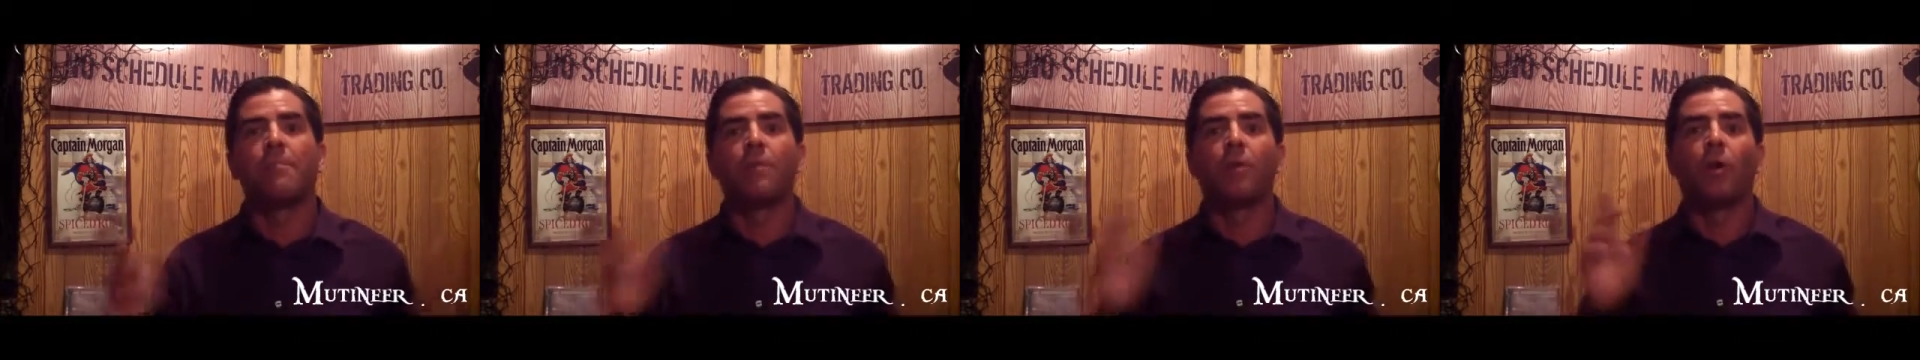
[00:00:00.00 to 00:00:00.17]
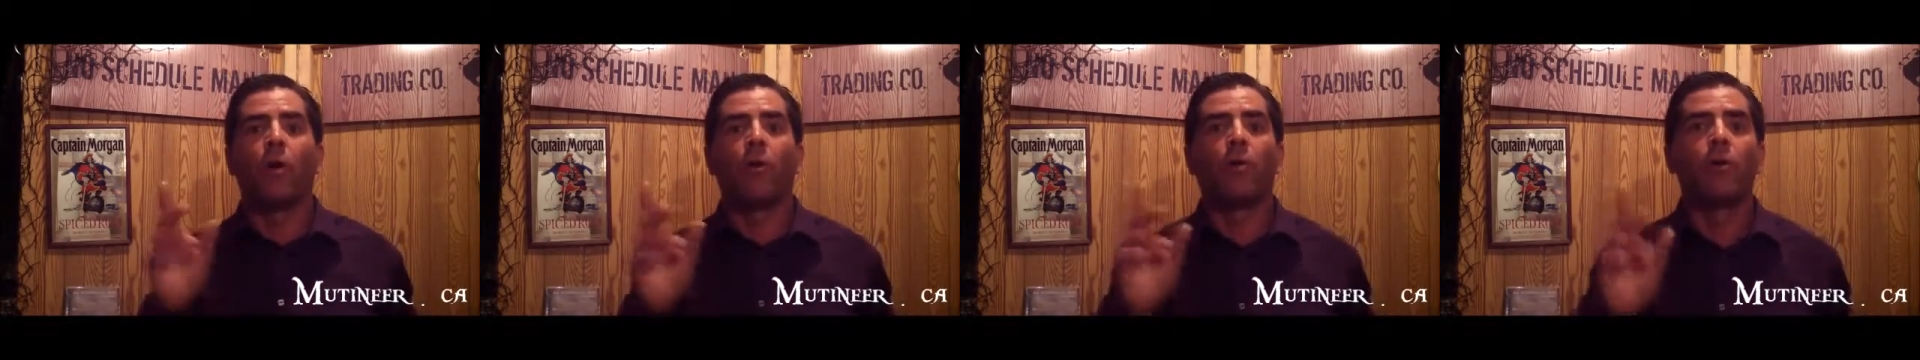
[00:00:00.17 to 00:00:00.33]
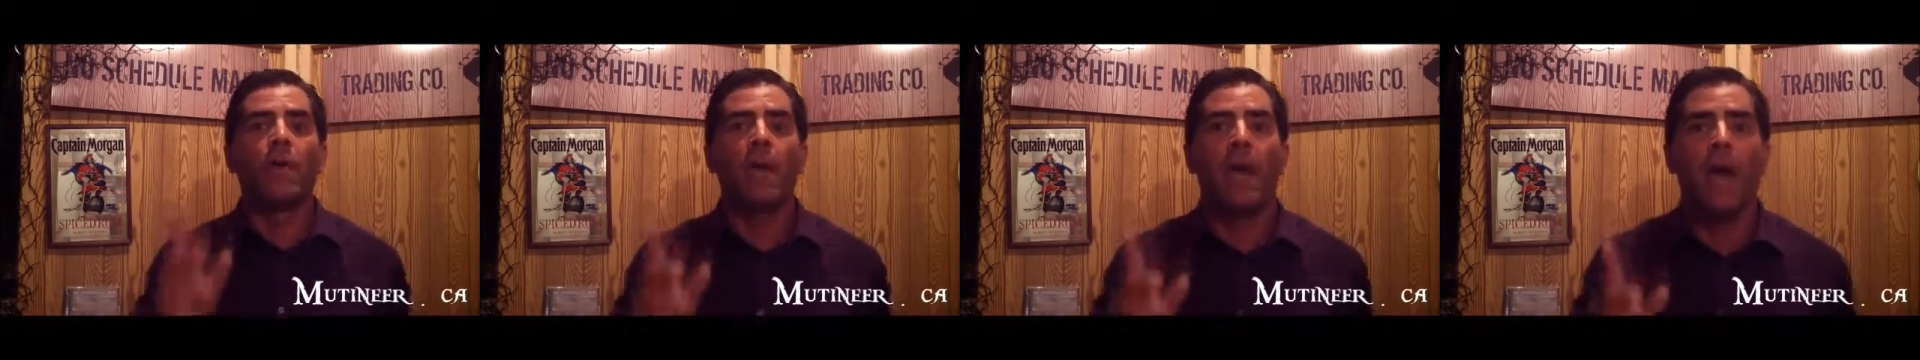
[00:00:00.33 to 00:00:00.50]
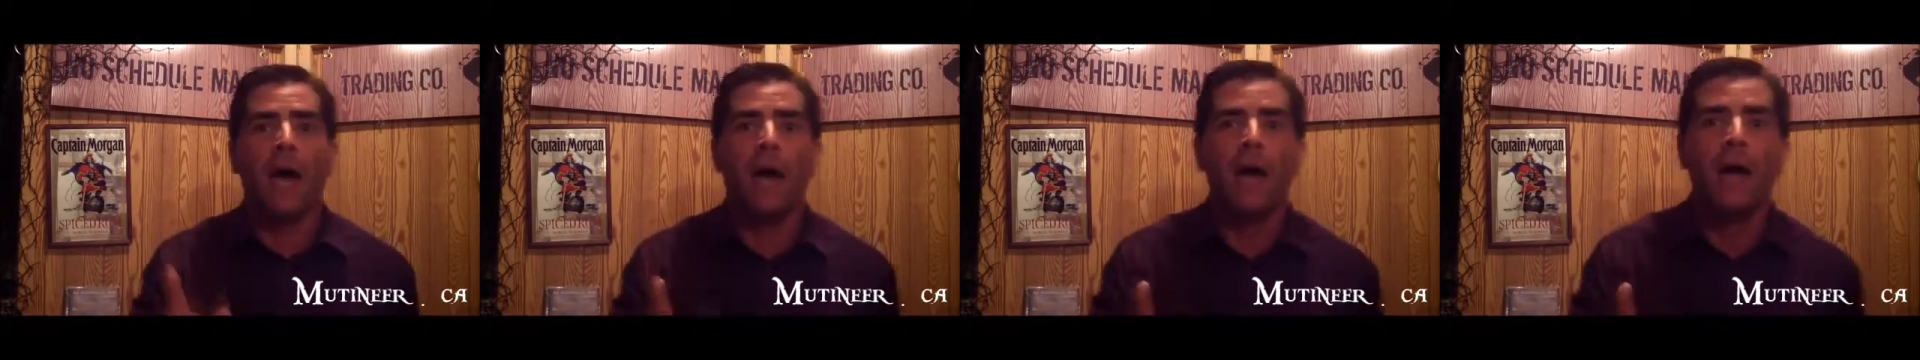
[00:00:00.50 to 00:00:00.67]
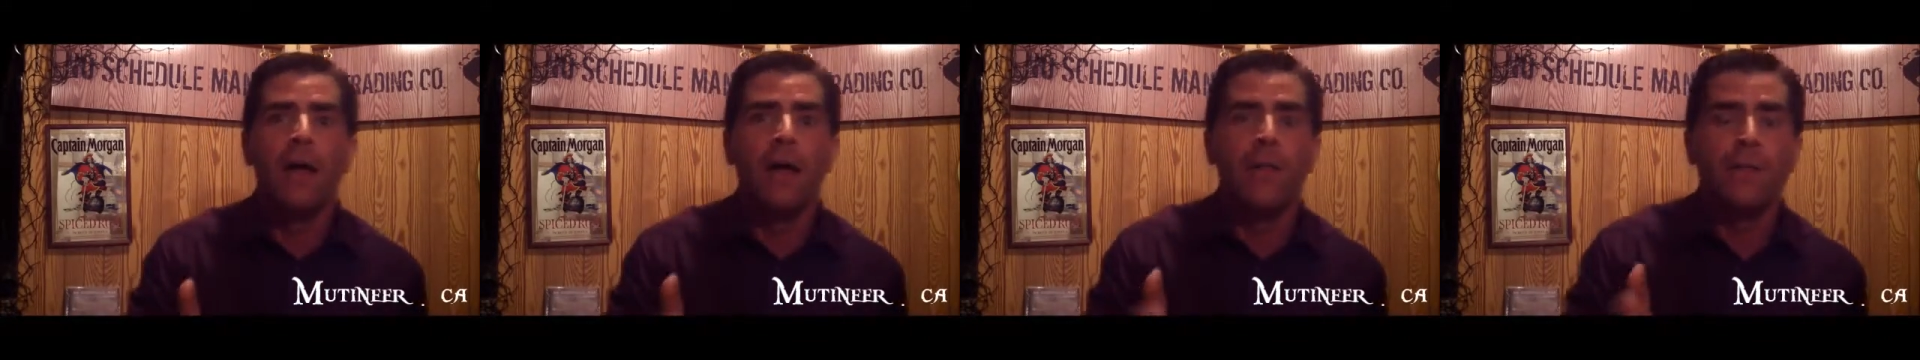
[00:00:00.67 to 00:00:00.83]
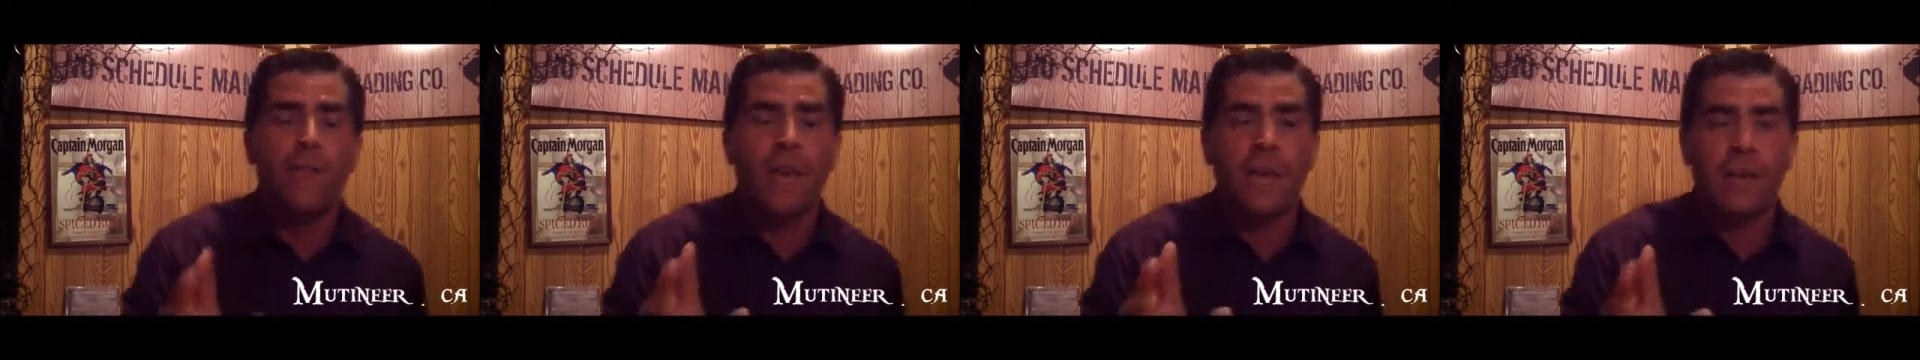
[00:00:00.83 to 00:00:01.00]
And oh yeah,
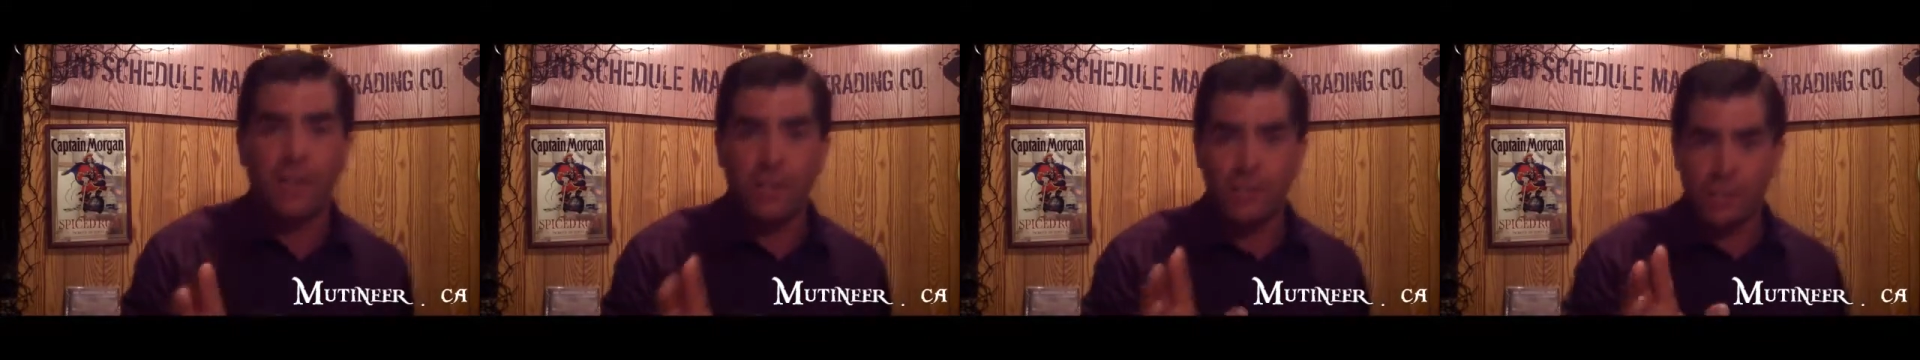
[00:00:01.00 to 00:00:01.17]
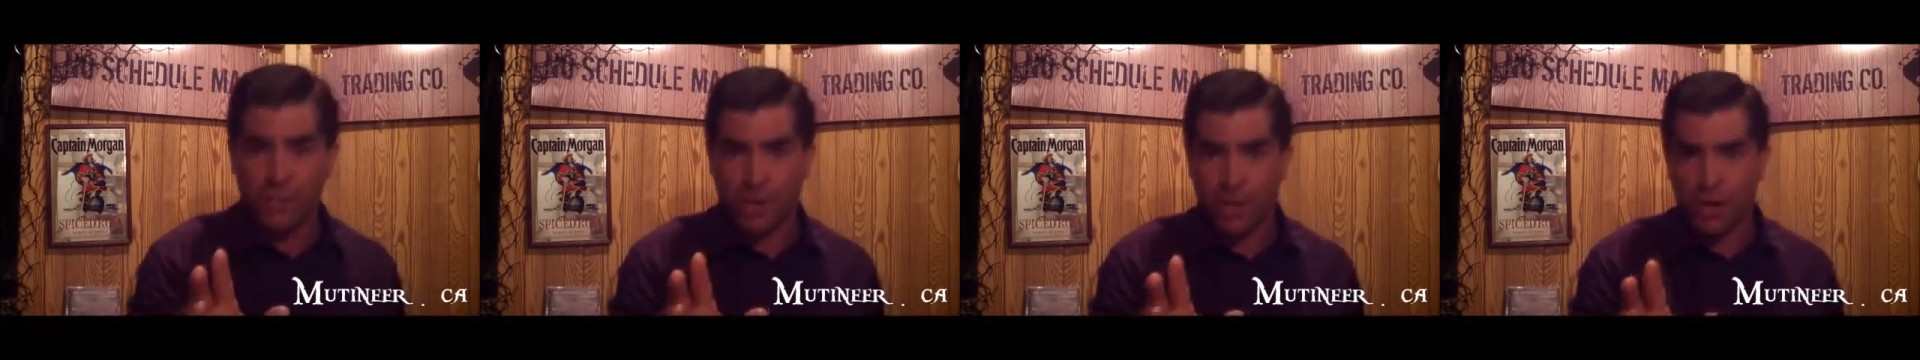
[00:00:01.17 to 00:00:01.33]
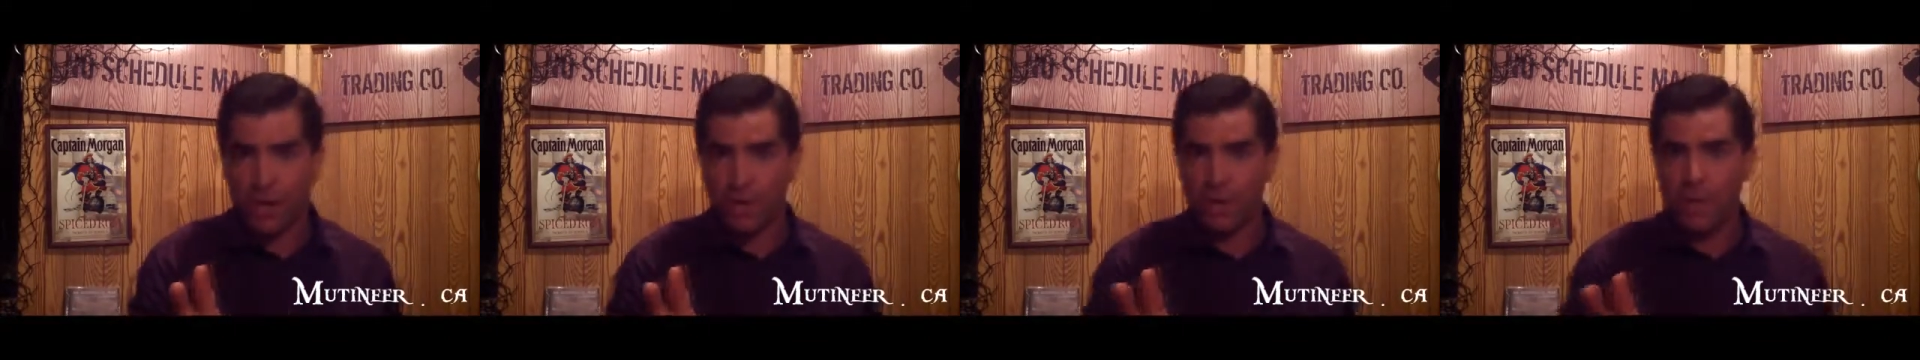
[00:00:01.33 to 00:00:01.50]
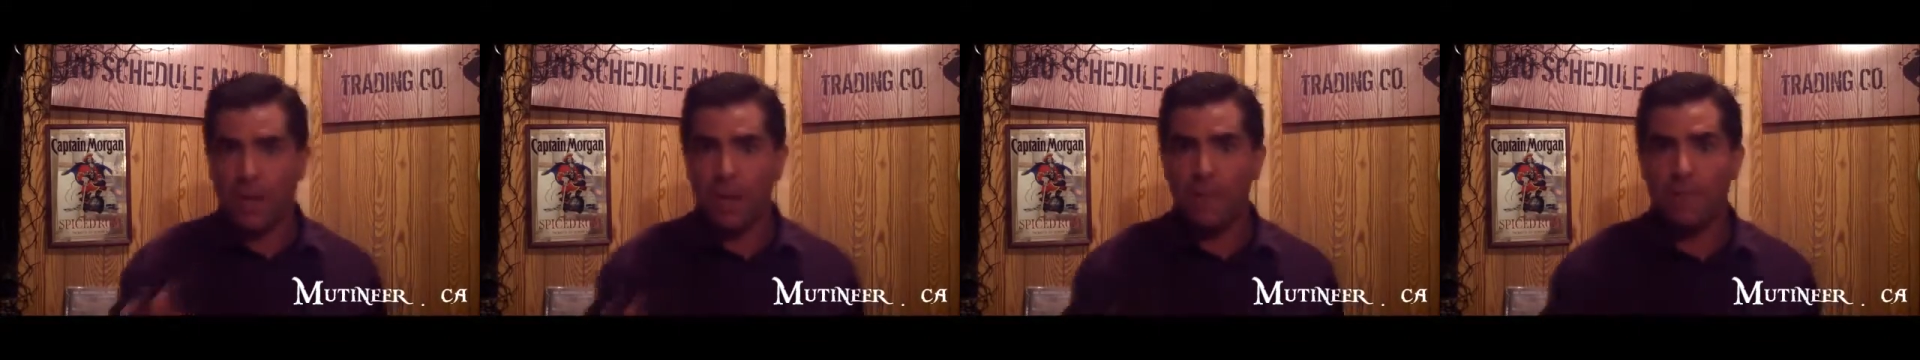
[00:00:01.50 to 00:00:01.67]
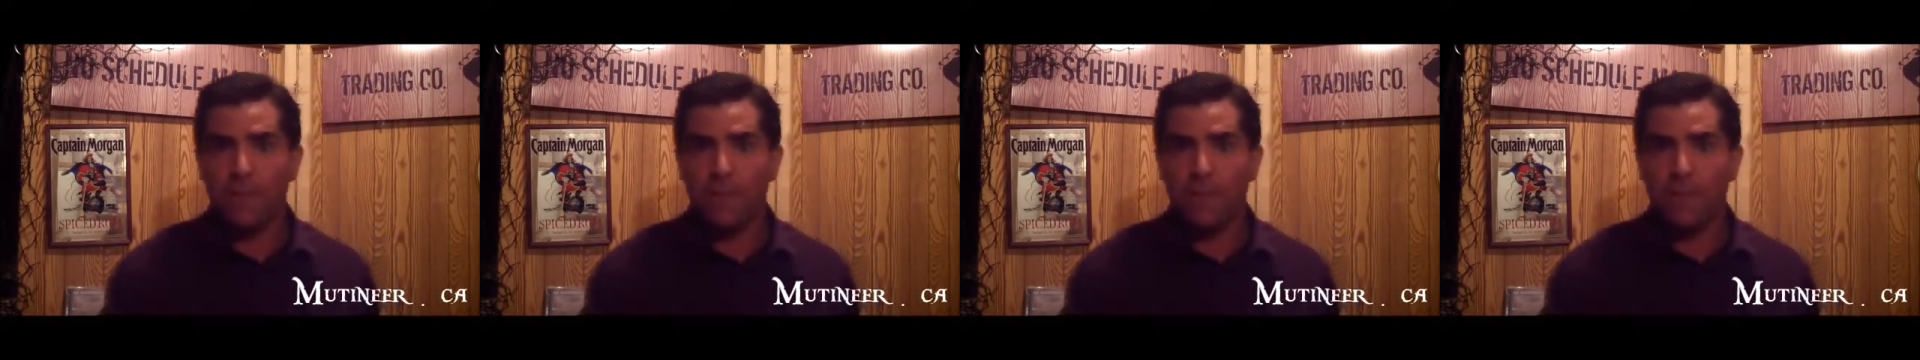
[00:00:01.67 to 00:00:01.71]
that guitar that I